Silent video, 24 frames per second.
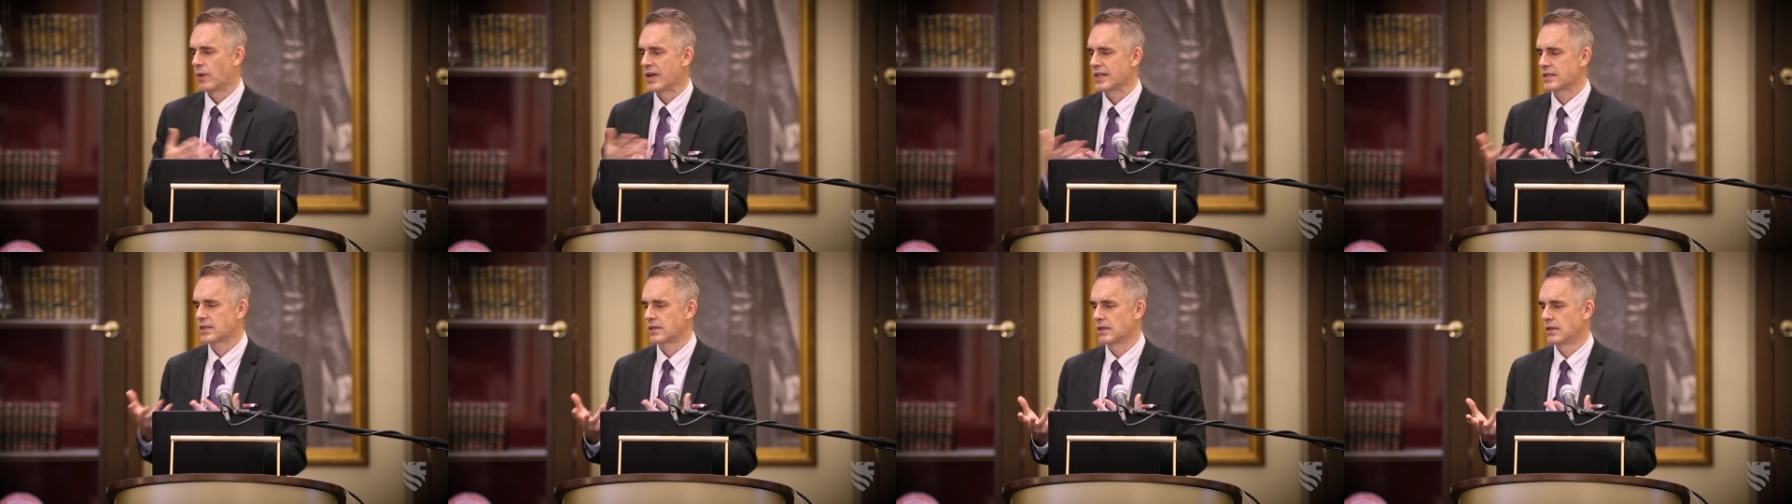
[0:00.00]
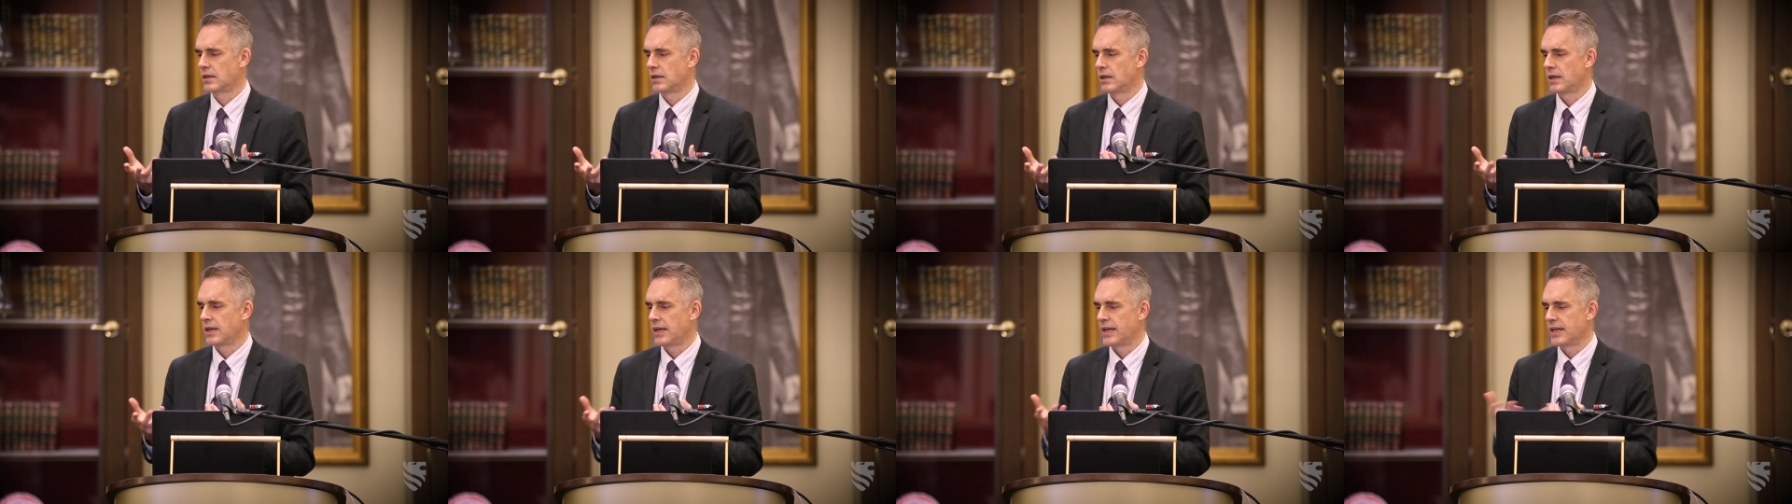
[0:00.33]
the
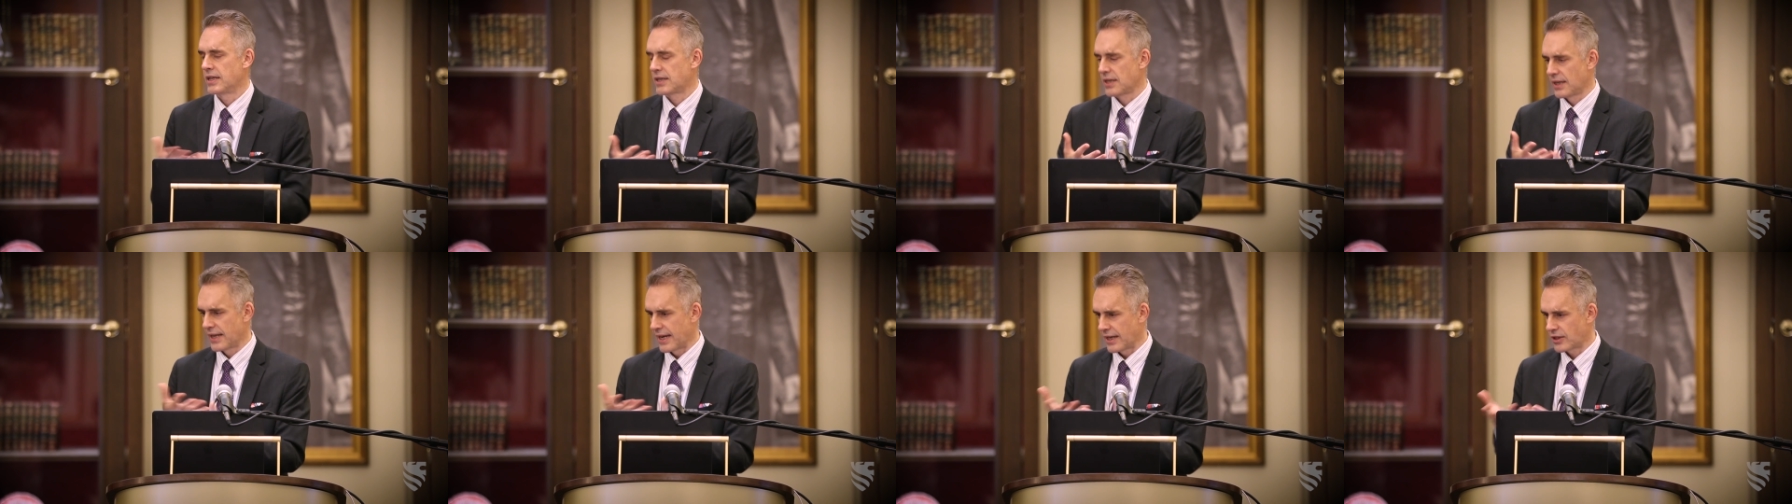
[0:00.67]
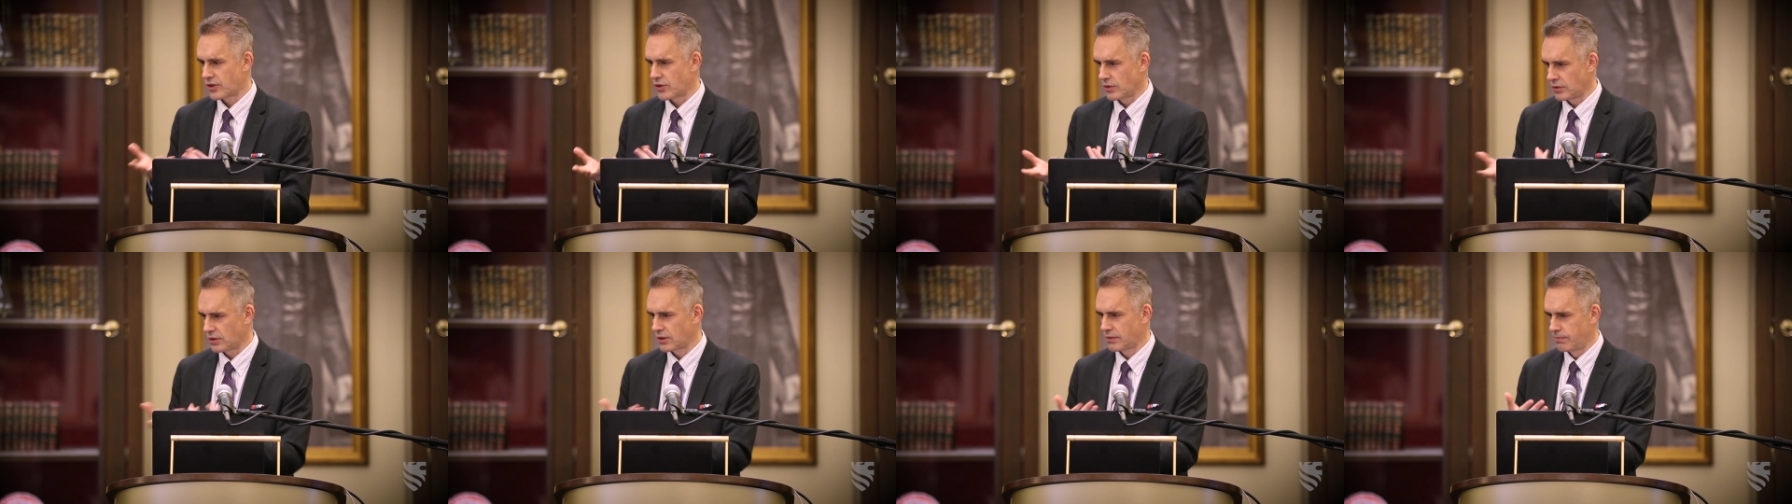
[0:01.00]
Western
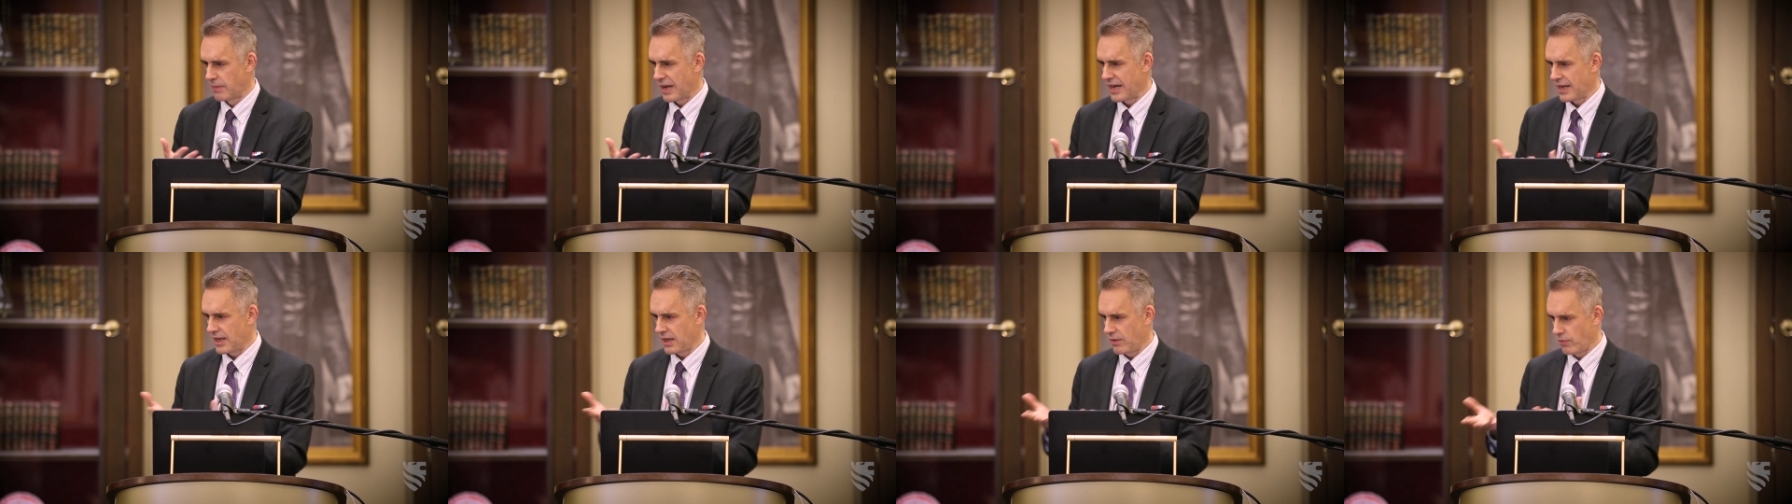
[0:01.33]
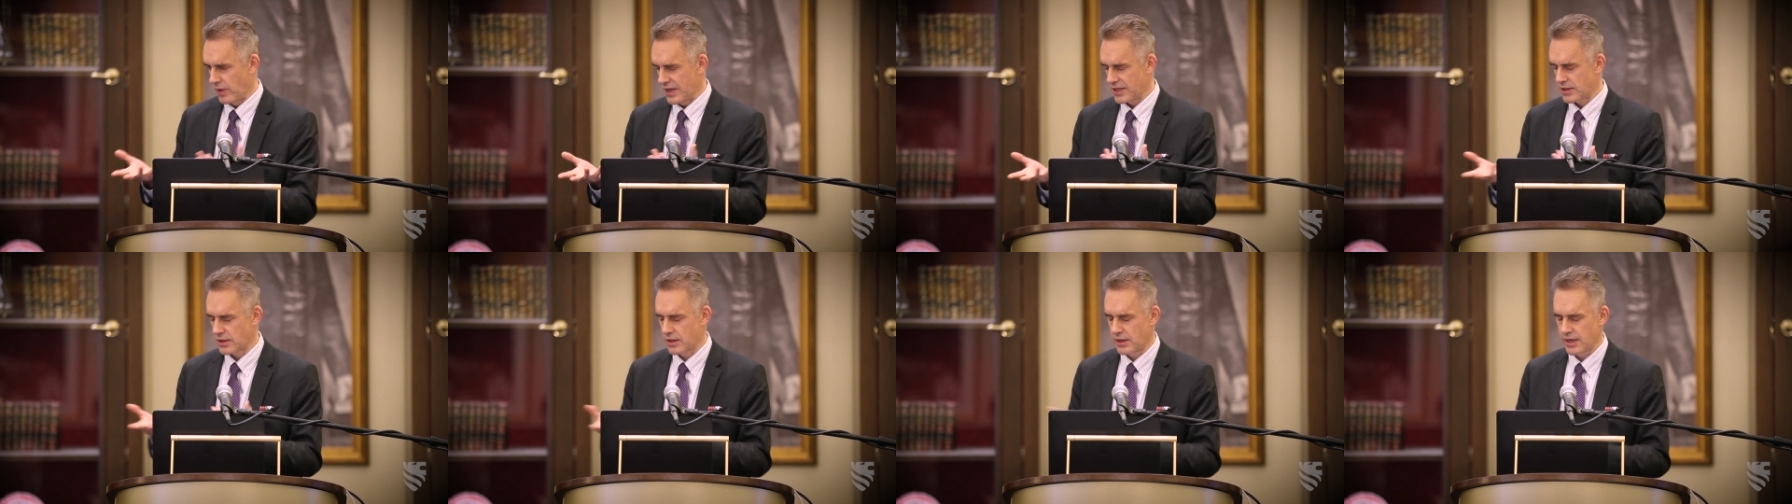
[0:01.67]
intellectuals, many
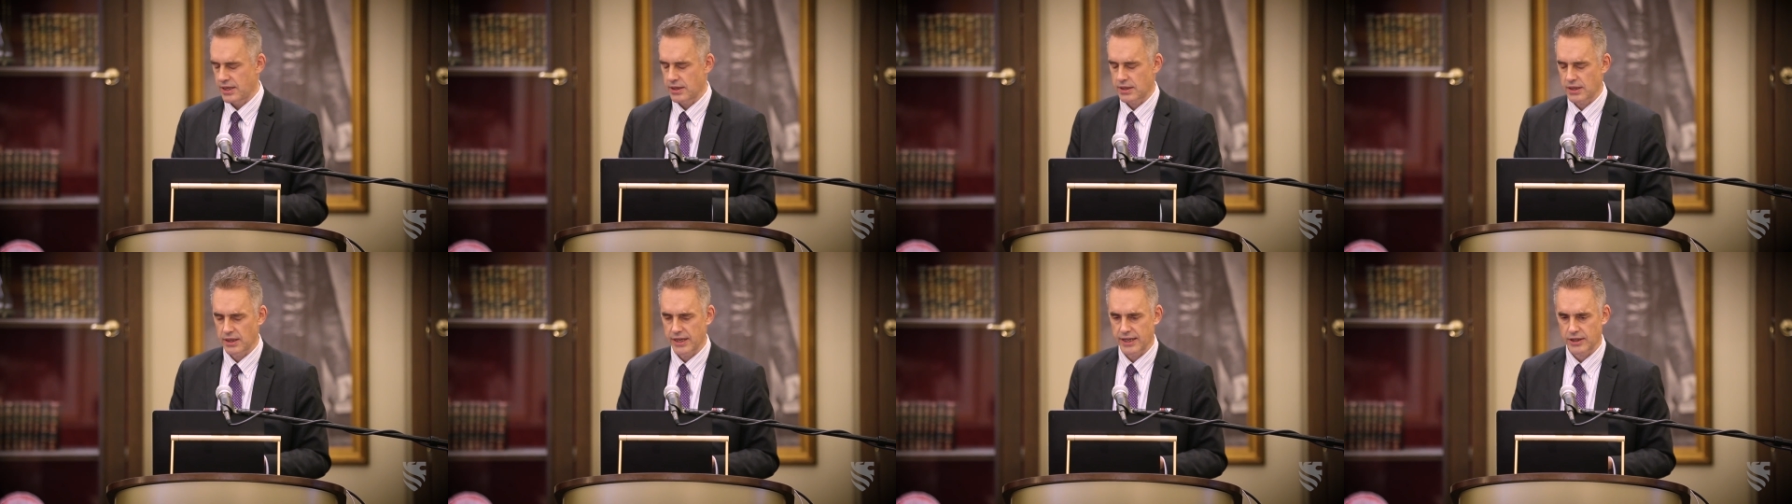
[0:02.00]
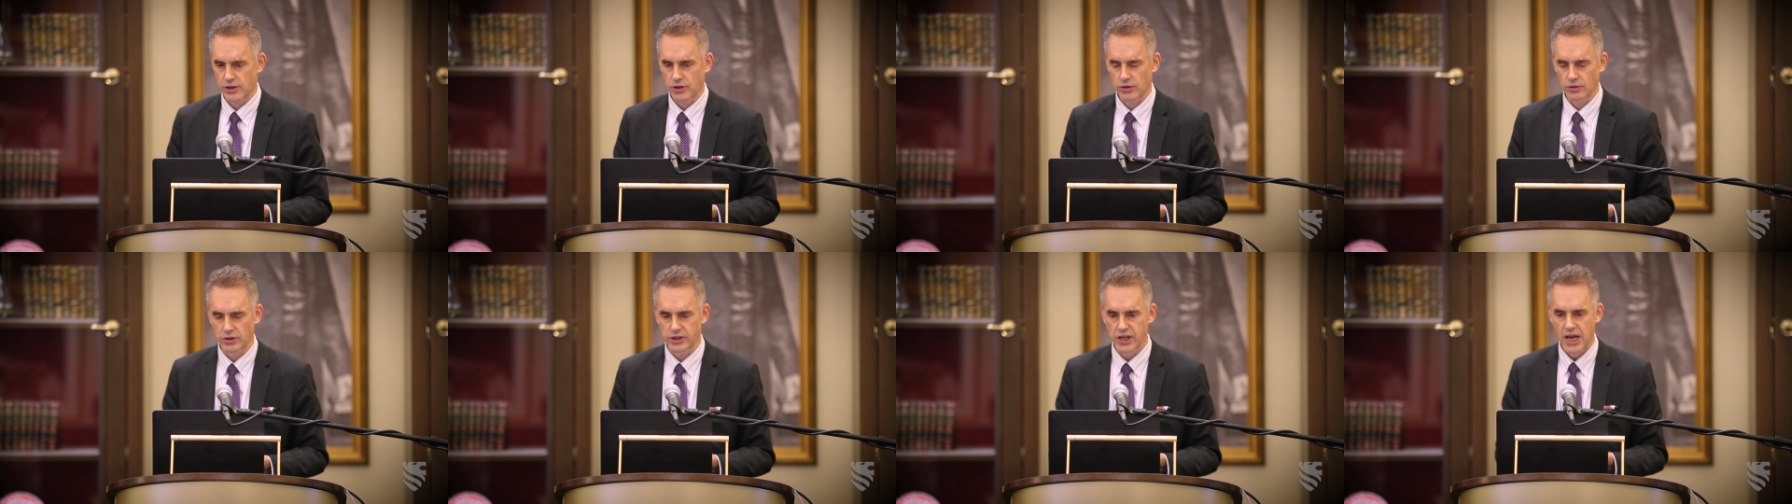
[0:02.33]
Western
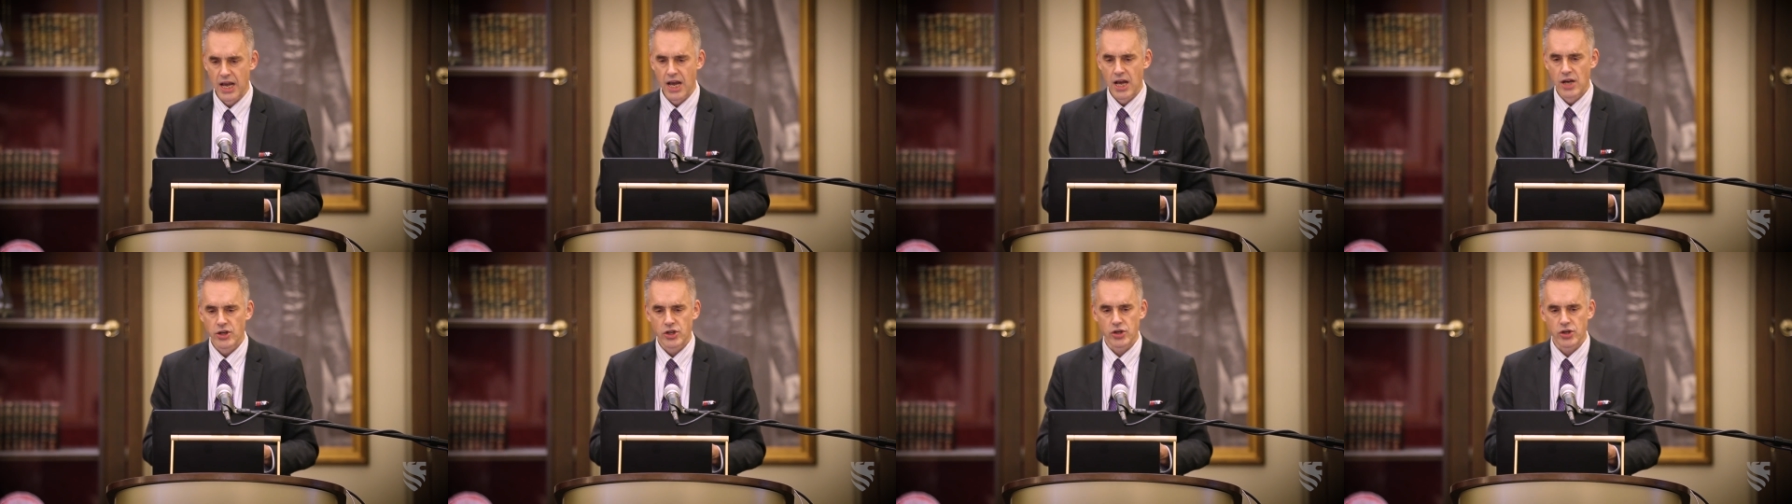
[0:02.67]
intellectuals,